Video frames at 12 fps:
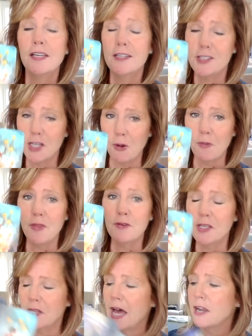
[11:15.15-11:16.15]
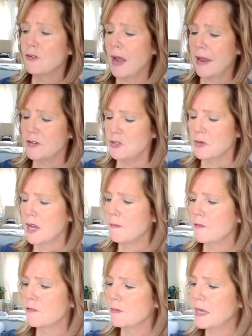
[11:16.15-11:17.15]
So there's a lot of gratitude
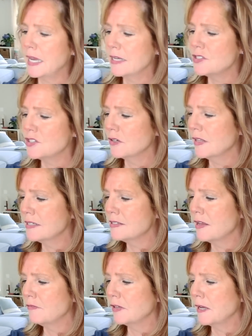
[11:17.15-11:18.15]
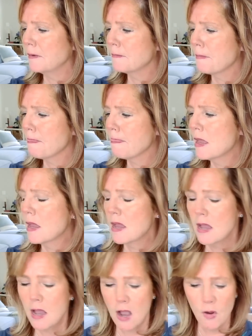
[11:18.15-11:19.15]
coming from Cancer. That's lovely.
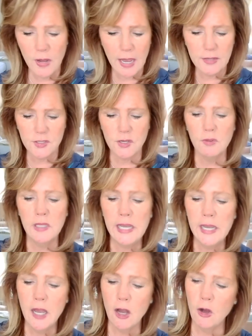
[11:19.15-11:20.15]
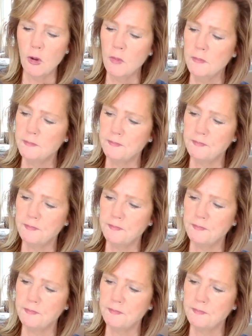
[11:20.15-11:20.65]
Okay, so Leo,